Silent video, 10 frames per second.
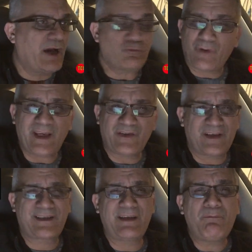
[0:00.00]
range
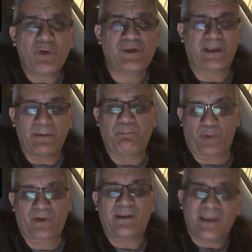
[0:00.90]
is the most
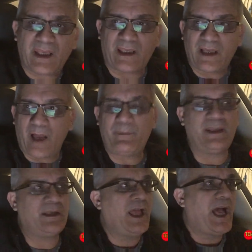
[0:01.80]
important thing. I
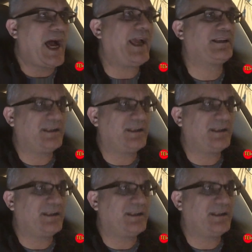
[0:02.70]
mean, I had a